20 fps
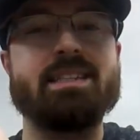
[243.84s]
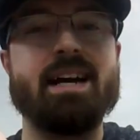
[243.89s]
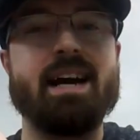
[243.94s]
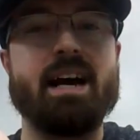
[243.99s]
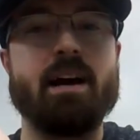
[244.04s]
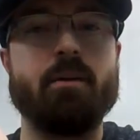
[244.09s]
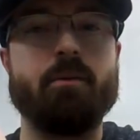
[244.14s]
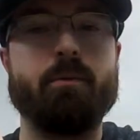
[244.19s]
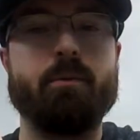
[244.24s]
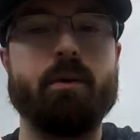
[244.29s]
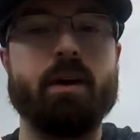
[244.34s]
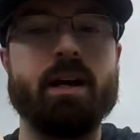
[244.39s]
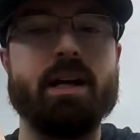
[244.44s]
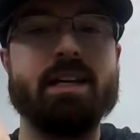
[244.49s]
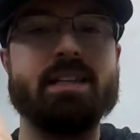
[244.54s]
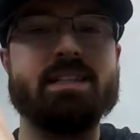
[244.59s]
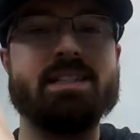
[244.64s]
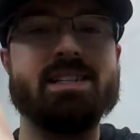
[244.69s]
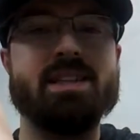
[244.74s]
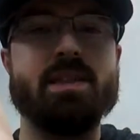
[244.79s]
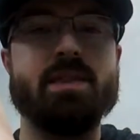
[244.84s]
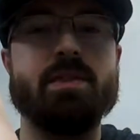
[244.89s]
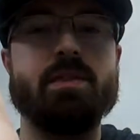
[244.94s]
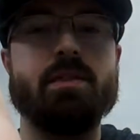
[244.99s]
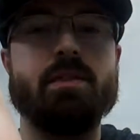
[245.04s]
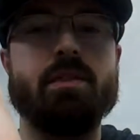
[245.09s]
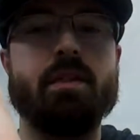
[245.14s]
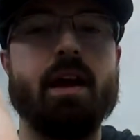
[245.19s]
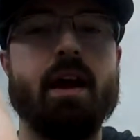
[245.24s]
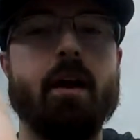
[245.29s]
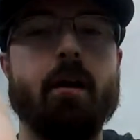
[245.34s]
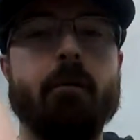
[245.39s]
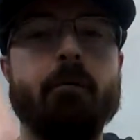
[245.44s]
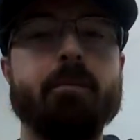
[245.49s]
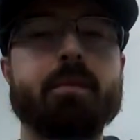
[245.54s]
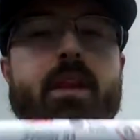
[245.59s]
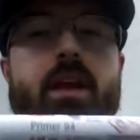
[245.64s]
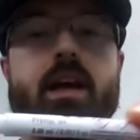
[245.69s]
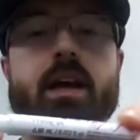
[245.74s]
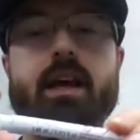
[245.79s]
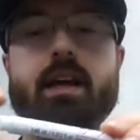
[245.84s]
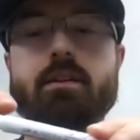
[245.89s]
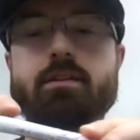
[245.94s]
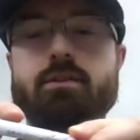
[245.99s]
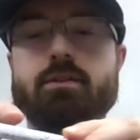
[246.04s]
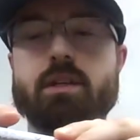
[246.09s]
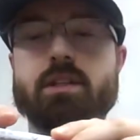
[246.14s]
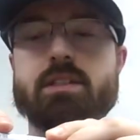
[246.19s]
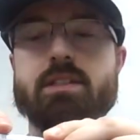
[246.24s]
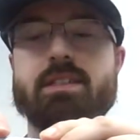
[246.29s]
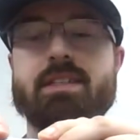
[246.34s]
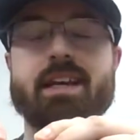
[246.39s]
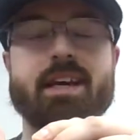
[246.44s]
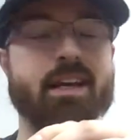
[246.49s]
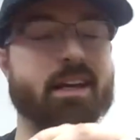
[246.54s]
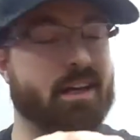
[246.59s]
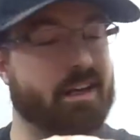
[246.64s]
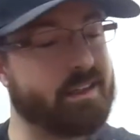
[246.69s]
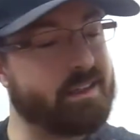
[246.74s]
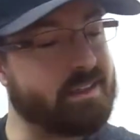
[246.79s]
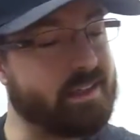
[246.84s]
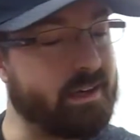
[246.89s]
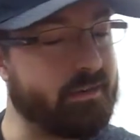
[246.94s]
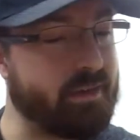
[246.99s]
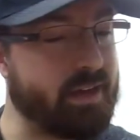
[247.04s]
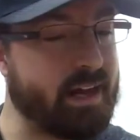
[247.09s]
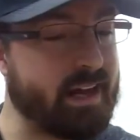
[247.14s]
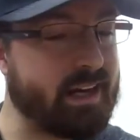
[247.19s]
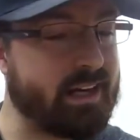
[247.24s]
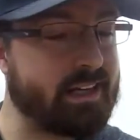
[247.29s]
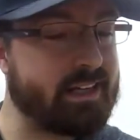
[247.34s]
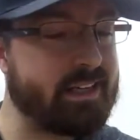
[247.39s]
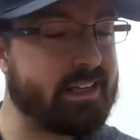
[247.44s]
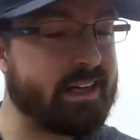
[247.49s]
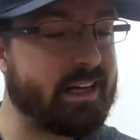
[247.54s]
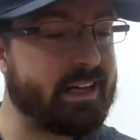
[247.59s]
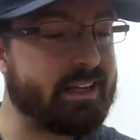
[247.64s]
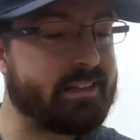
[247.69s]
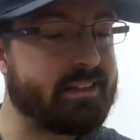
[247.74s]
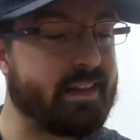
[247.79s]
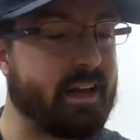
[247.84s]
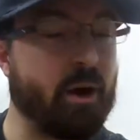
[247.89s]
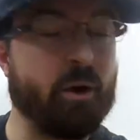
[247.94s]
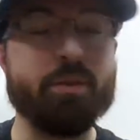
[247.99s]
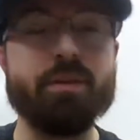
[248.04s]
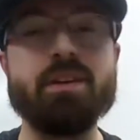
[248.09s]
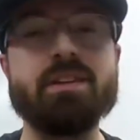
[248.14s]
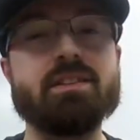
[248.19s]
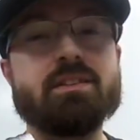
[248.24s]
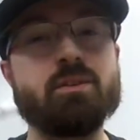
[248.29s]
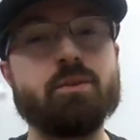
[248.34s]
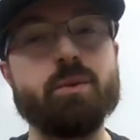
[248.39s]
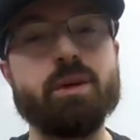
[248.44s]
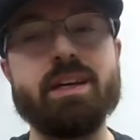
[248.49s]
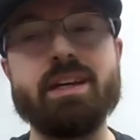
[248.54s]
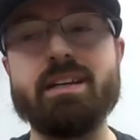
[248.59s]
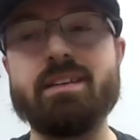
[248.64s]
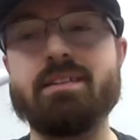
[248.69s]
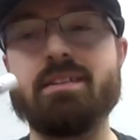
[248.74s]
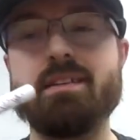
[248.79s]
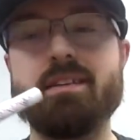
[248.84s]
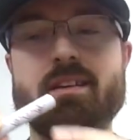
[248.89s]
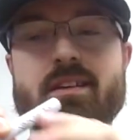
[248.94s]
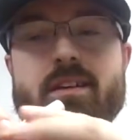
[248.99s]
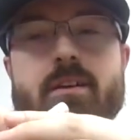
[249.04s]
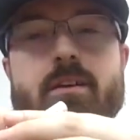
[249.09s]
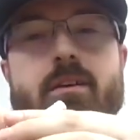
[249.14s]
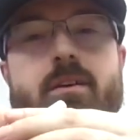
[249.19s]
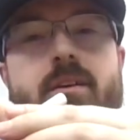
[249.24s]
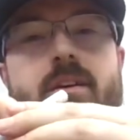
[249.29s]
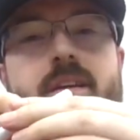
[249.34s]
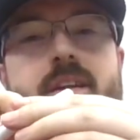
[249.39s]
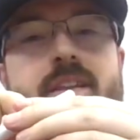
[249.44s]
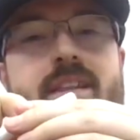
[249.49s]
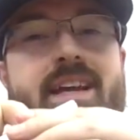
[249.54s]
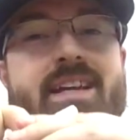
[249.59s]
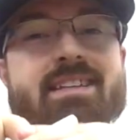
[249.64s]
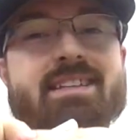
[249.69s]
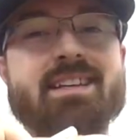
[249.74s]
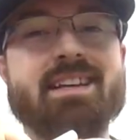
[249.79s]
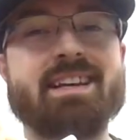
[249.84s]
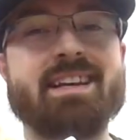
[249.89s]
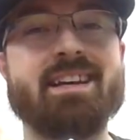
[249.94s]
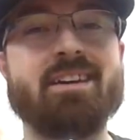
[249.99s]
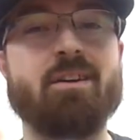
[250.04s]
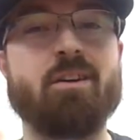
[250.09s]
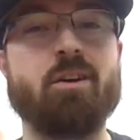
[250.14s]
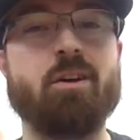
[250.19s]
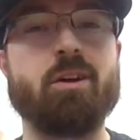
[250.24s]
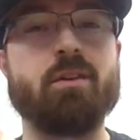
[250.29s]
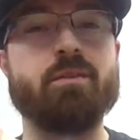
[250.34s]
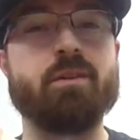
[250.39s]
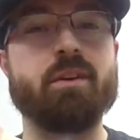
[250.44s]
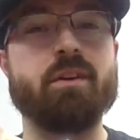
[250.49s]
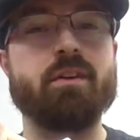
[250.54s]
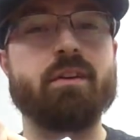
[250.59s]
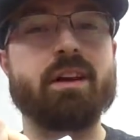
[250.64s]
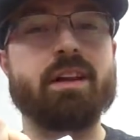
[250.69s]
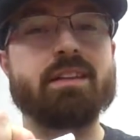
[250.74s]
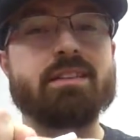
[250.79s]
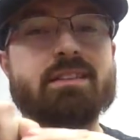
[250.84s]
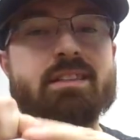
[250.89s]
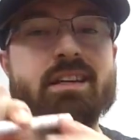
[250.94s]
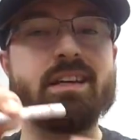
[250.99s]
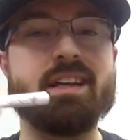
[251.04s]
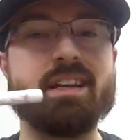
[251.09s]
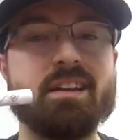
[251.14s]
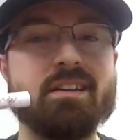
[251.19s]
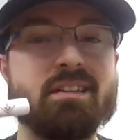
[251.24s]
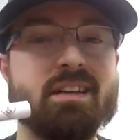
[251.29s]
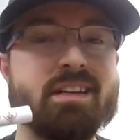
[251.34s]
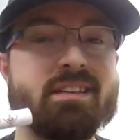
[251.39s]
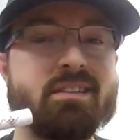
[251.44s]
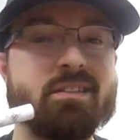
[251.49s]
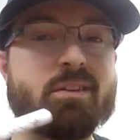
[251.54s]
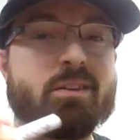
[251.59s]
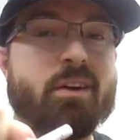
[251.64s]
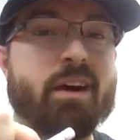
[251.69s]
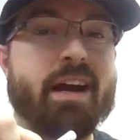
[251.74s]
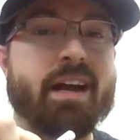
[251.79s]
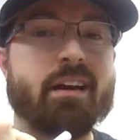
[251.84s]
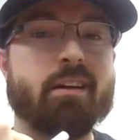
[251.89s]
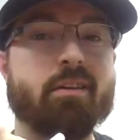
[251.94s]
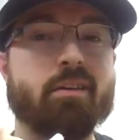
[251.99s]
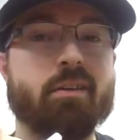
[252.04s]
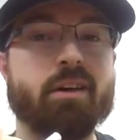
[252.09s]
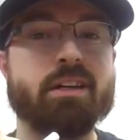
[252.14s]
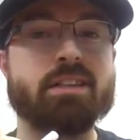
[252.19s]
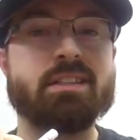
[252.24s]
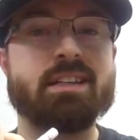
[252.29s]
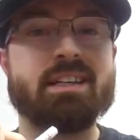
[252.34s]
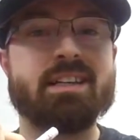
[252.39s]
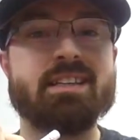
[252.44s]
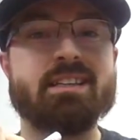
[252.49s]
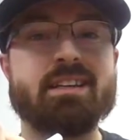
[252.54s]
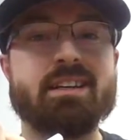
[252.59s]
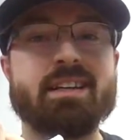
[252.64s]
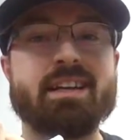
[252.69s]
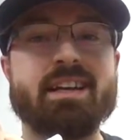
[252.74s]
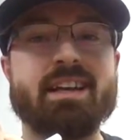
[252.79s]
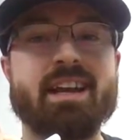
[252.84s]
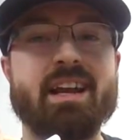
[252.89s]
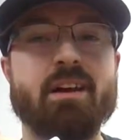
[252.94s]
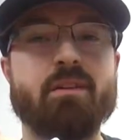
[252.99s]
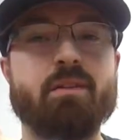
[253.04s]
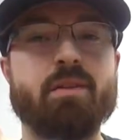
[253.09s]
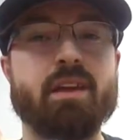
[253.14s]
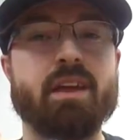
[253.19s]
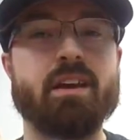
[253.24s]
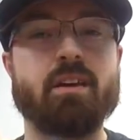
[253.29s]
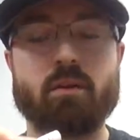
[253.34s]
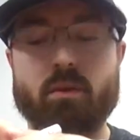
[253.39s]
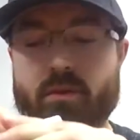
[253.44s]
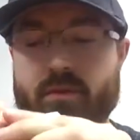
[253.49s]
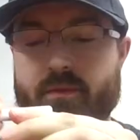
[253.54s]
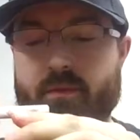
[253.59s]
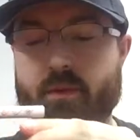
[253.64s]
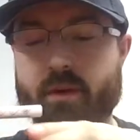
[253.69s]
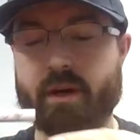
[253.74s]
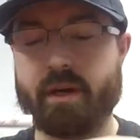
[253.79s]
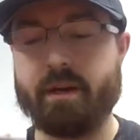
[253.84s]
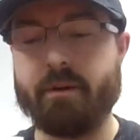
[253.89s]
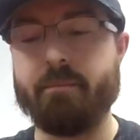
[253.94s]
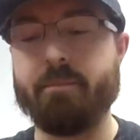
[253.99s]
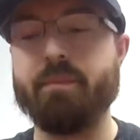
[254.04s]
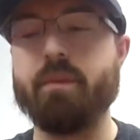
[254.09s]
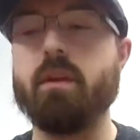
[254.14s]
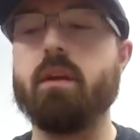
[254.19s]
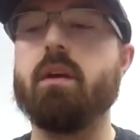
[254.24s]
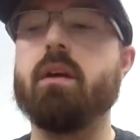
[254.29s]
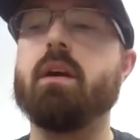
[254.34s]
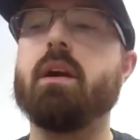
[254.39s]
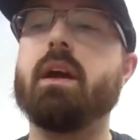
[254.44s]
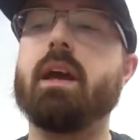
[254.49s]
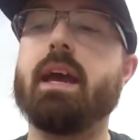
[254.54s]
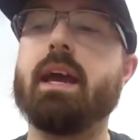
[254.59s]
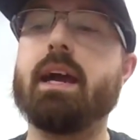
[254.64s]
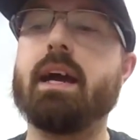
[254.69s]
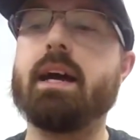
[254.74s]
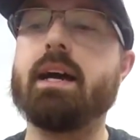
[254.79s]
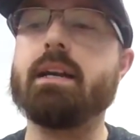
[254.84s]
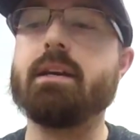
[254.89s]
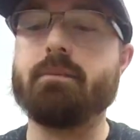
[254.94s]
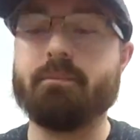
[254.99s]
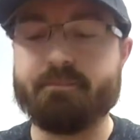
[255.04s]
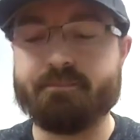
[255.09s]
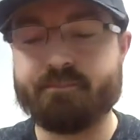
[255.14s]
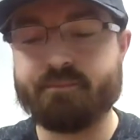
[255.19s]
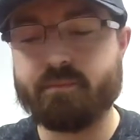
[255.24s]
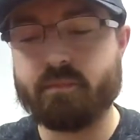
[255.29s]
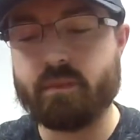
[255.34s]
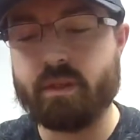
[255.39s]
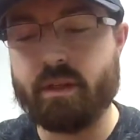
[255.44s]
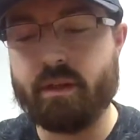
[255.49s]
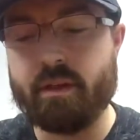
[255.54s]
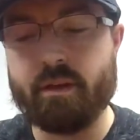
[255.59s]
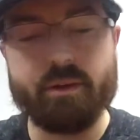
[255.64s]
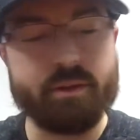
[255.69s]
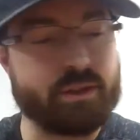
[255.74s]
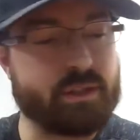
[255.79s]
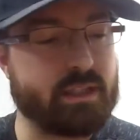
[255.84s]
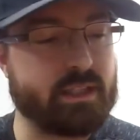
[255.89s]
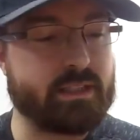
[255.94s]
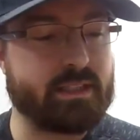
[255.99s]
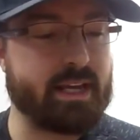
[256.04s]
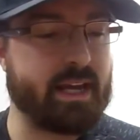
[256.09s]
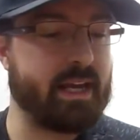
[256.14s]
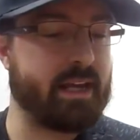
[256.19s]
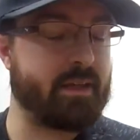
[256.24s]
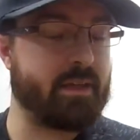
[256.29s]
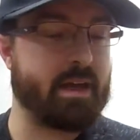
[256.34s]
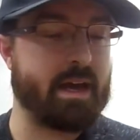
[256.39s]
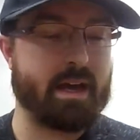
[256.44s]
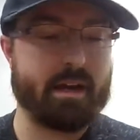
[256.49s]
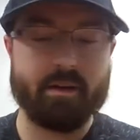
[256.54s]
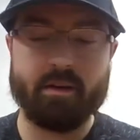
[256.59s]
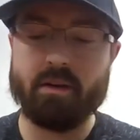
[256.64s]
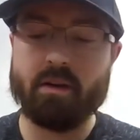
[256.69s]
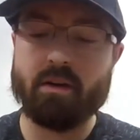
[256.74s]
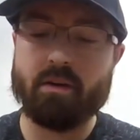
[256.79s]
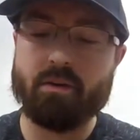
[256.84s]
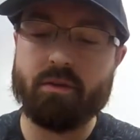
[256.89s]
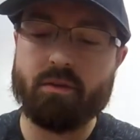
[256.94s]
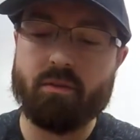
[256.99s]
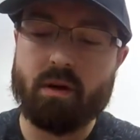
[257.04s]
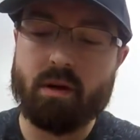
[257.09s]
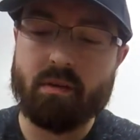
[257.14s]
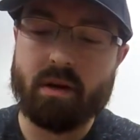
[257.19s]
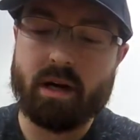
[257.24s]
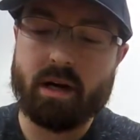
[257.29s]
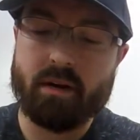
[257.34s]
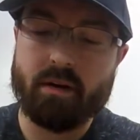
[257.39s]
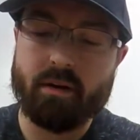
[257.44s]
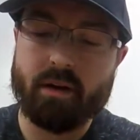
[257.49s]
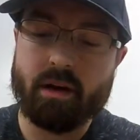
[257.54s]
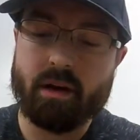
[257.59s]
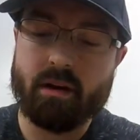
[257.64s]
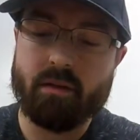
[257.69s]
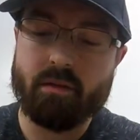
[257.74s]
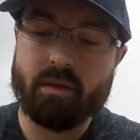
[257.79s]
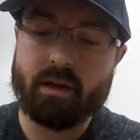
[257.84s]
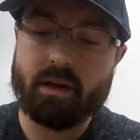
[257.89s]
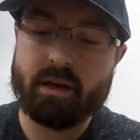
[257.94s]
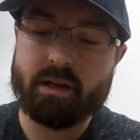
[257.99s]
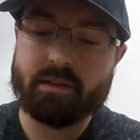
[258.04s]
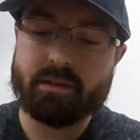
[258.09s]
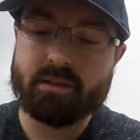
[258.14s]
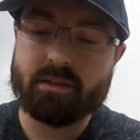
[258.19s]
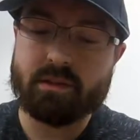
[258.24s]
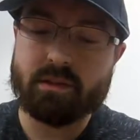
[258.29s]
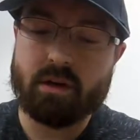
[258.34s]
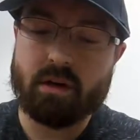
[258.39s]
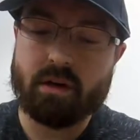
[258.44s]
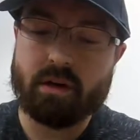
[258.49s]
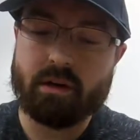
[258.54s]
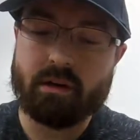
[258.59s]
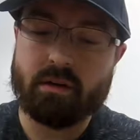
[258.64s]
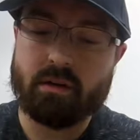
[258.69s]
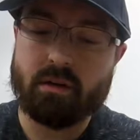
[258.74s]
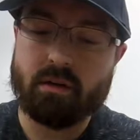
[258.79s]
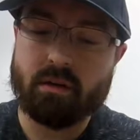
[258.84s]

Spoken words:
dot right there. The instructions say, give that a nice healthy squeeze. That's going to get all of your ingredients. You're going to hear a nice little crack or crunch. It's going to get everything going for you. And then you're just going to take that, and you're going to just rub it on here, get everything nice and started.